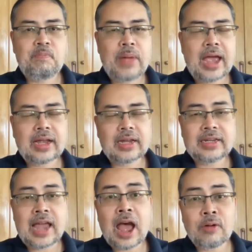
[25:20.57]
back
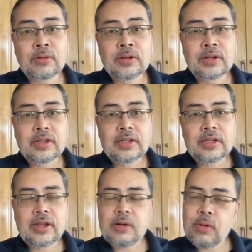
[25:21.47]
down.
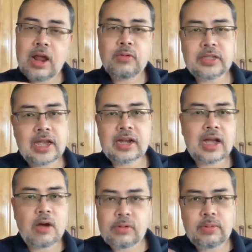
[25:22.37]
When I was younger,
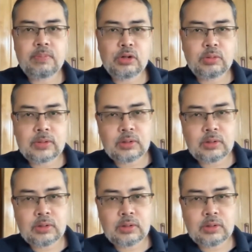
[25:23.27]
I would be push.